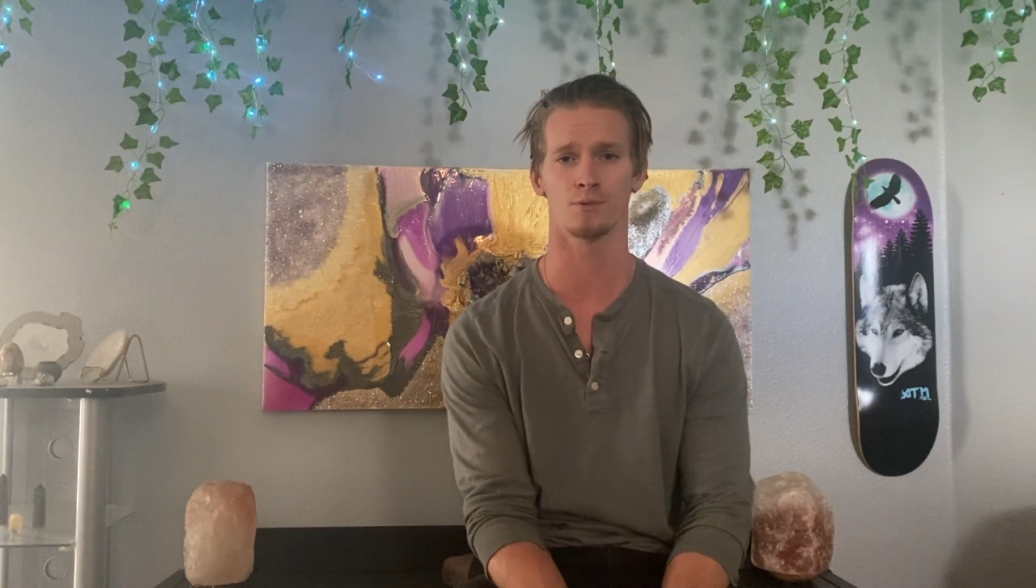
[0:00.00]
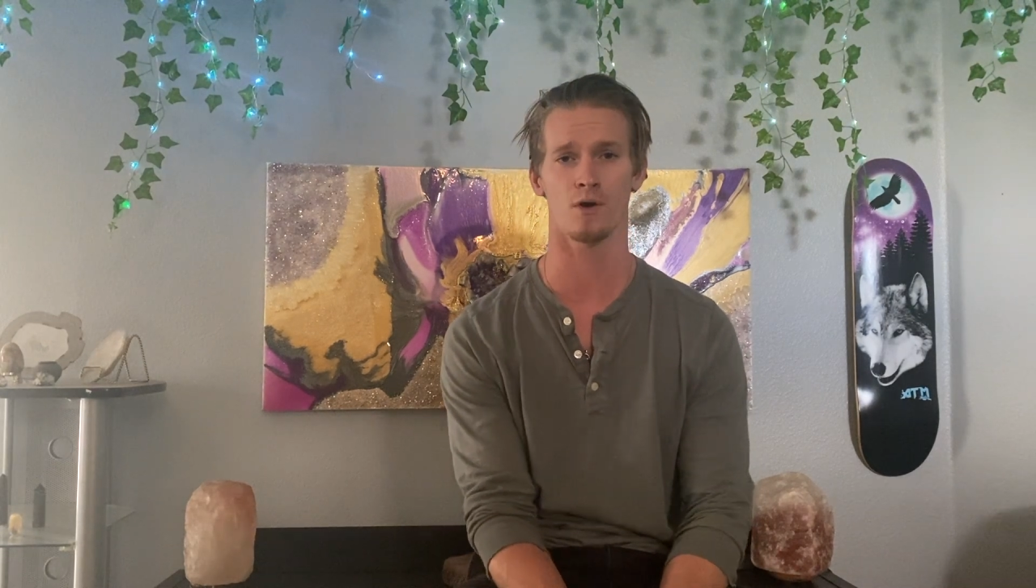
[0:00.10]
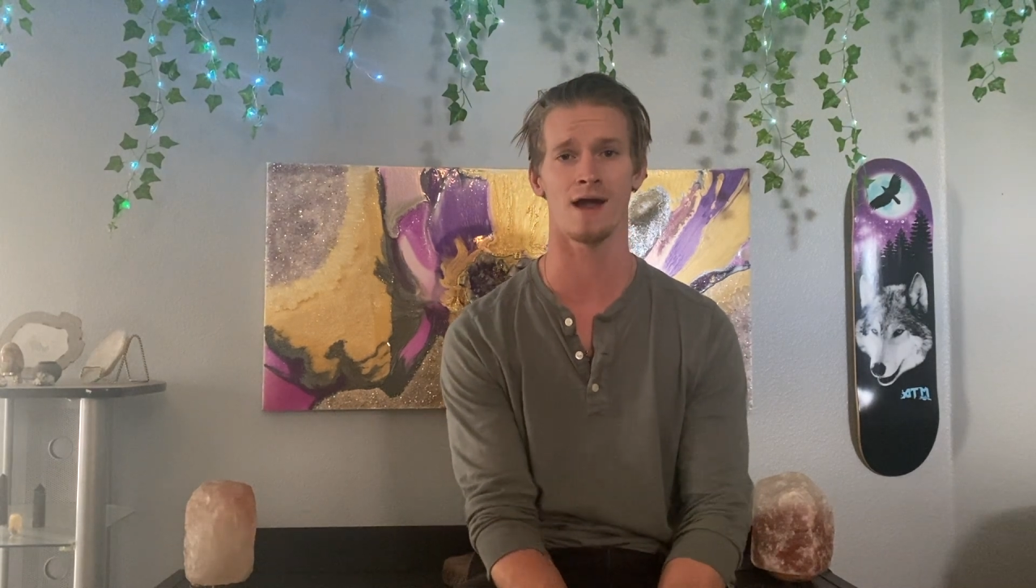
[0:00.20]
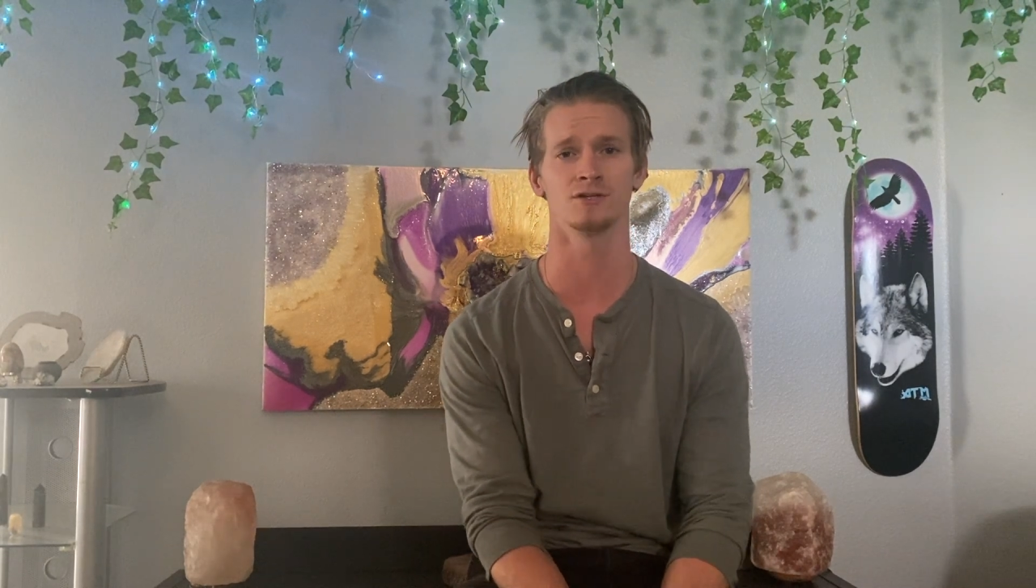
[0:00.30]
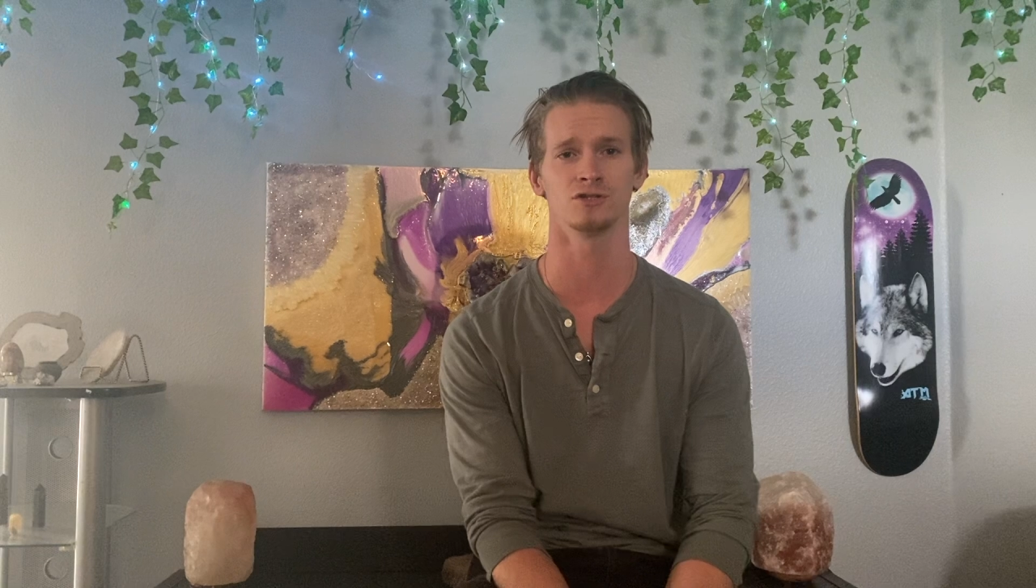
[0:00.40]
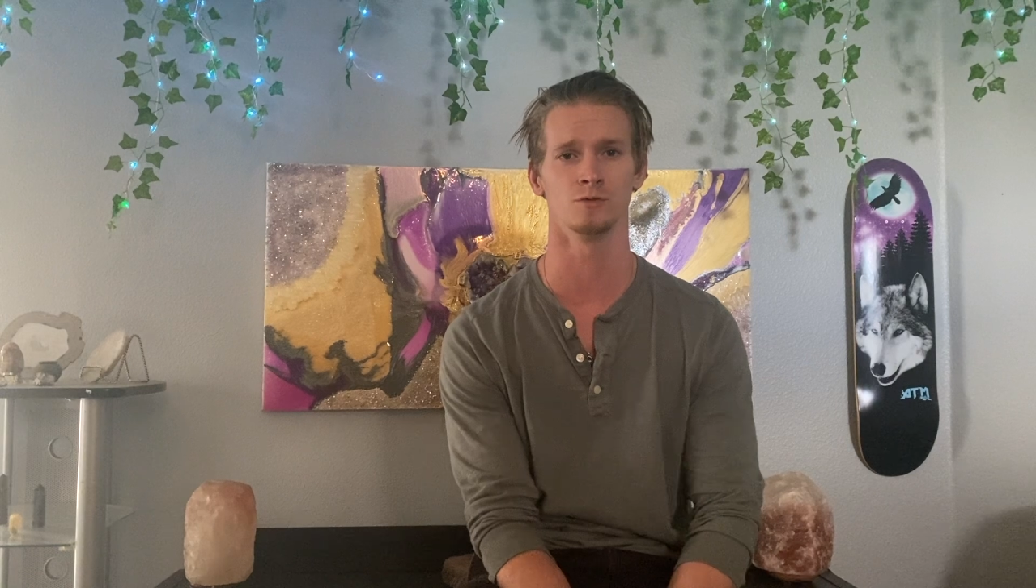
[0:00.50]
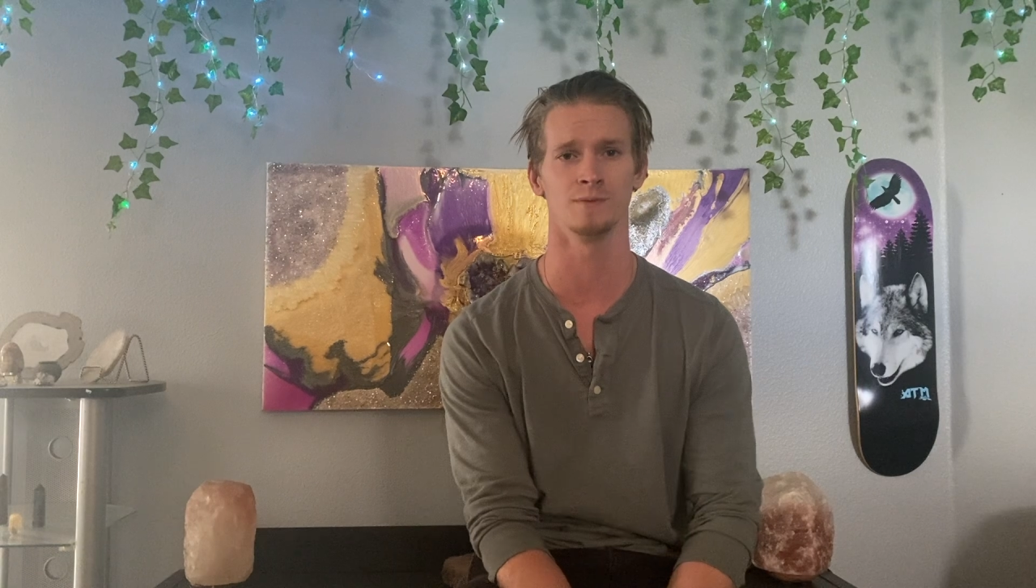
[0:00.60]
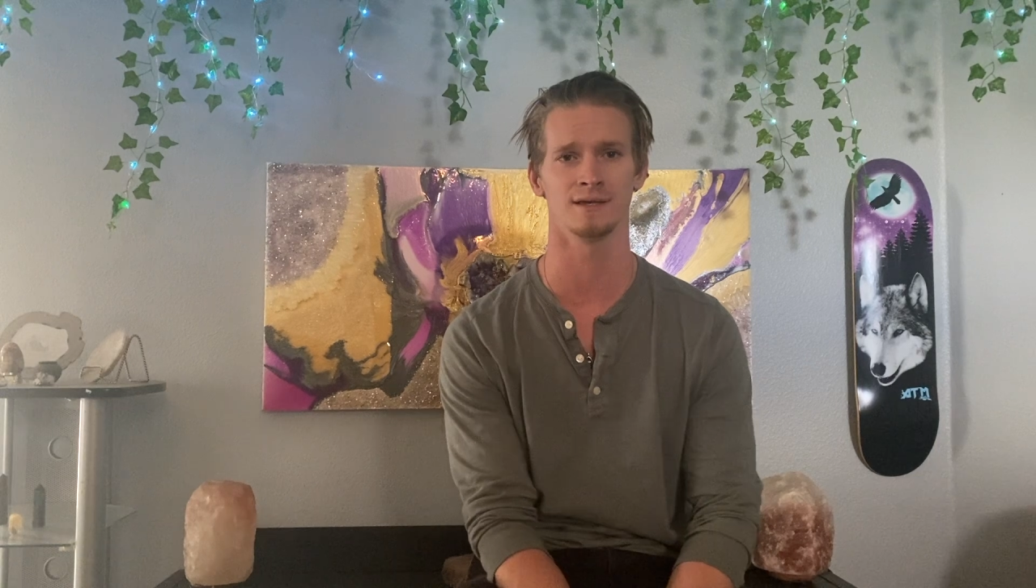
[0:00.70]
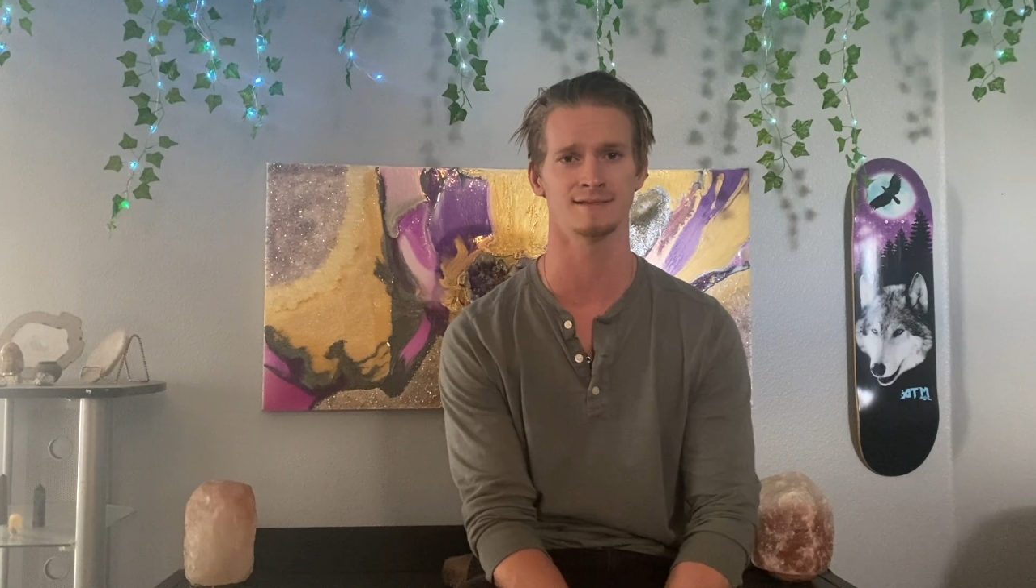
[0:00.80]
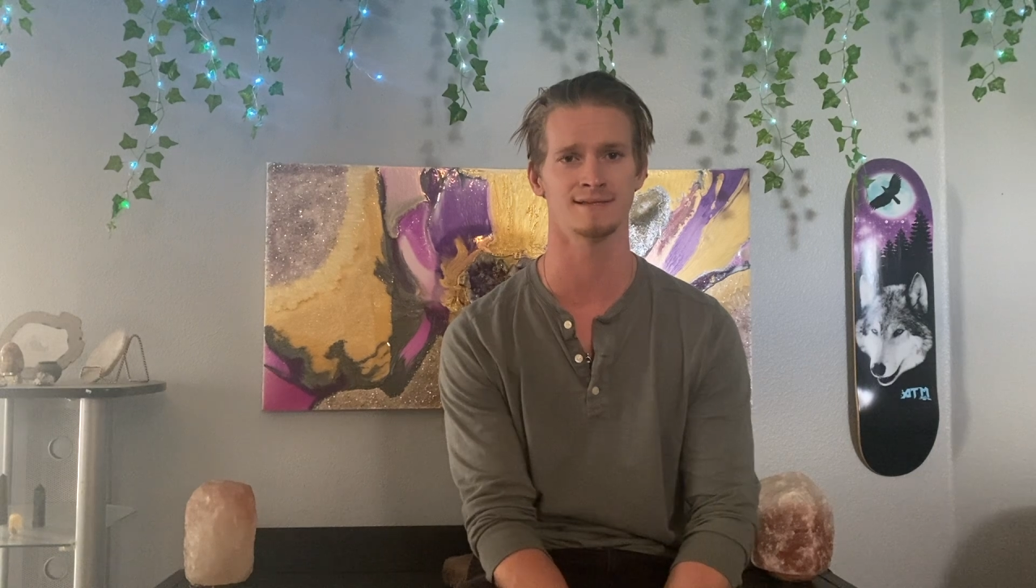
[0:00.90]
prior to you
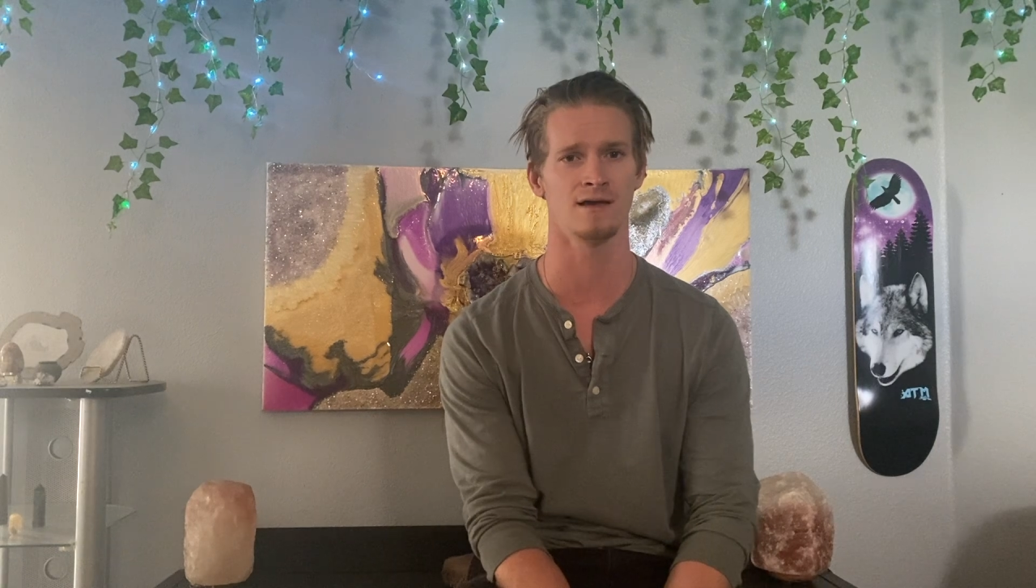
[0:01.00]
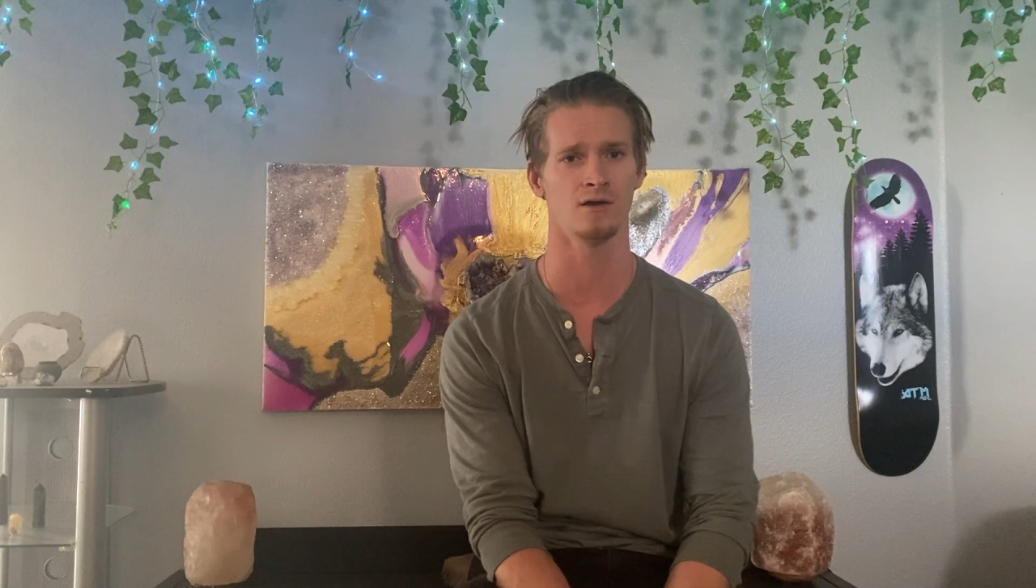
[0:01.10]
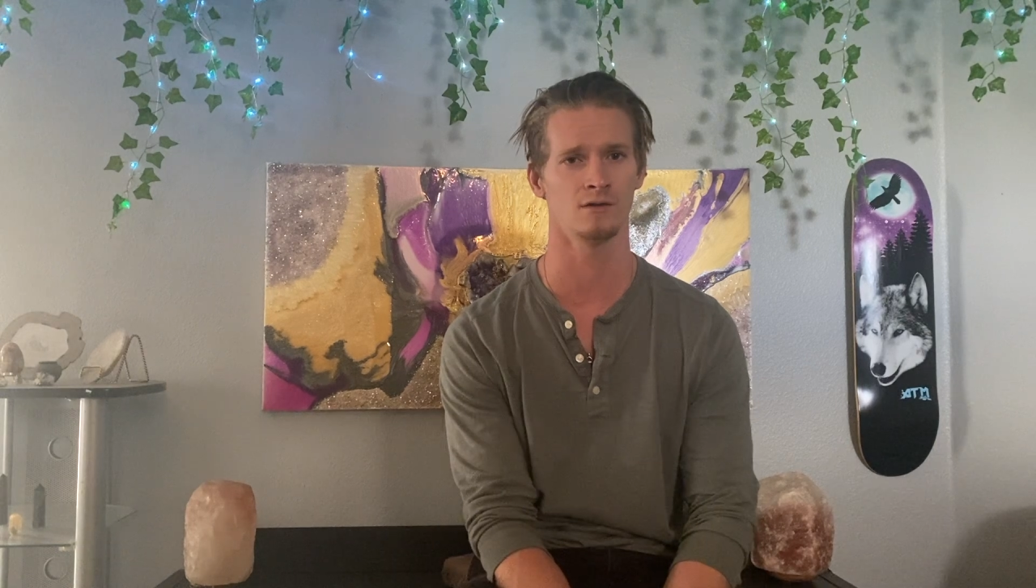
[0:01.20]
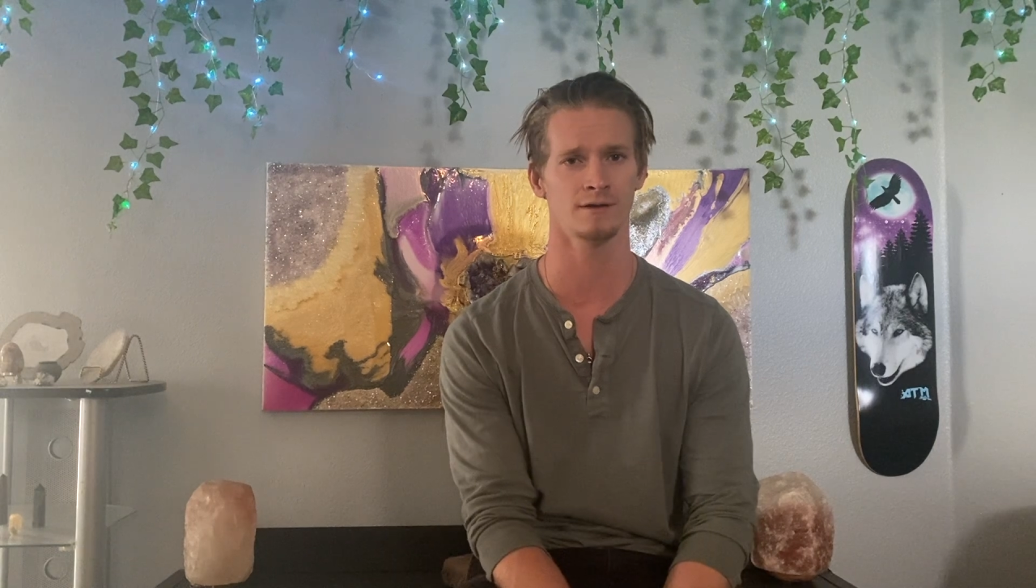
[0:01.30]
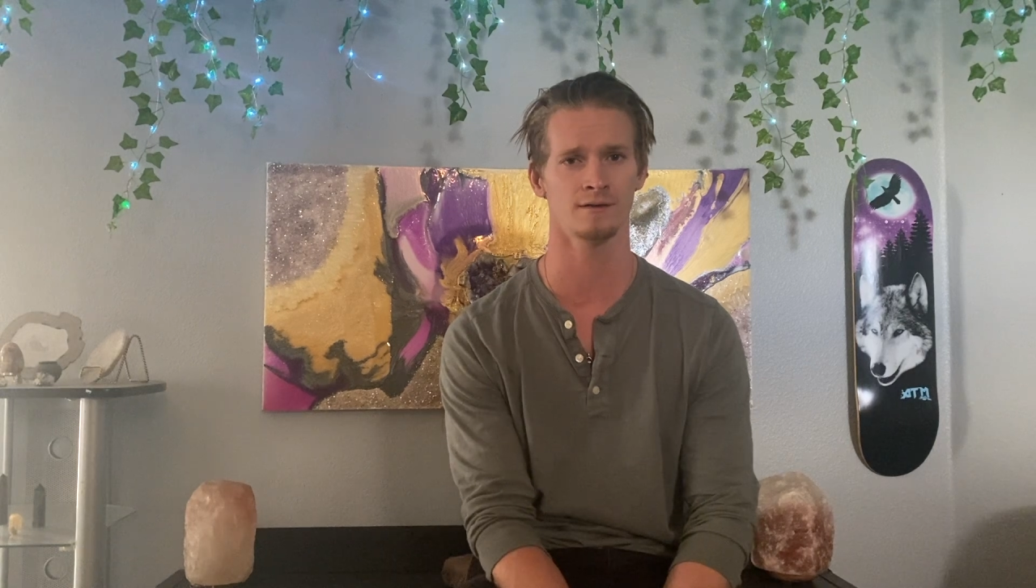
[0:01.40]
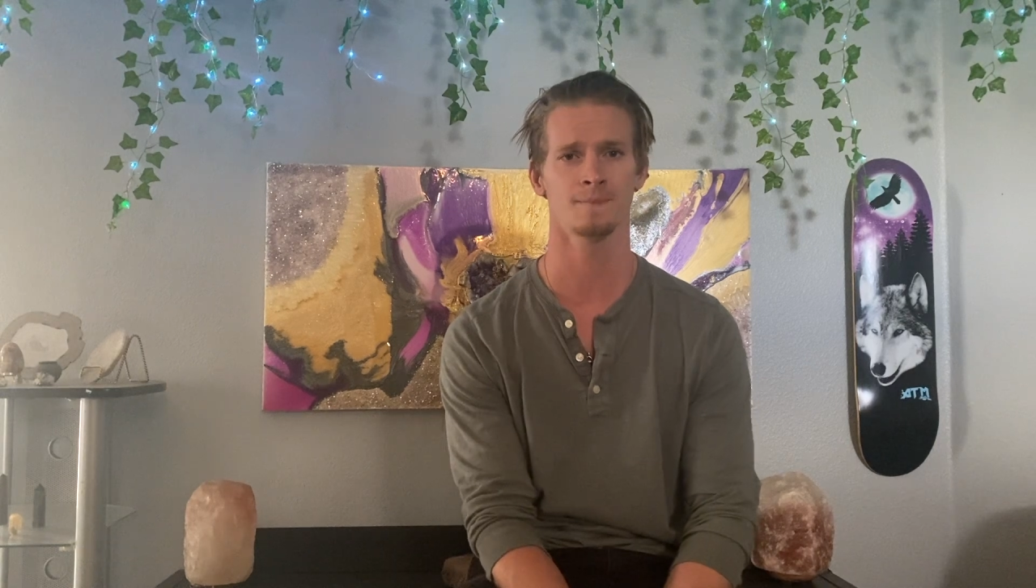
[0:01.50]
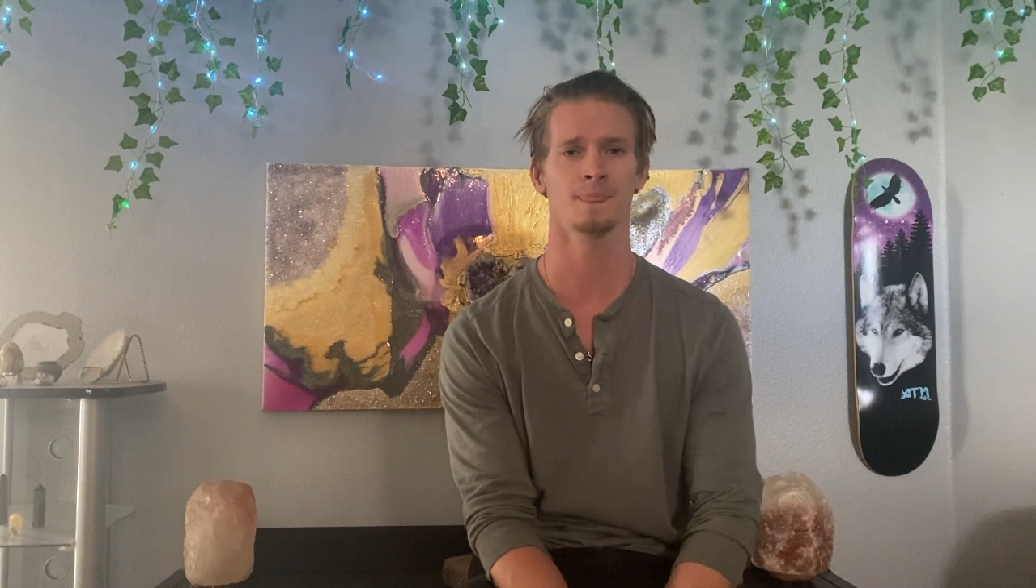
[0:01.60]
being sailing,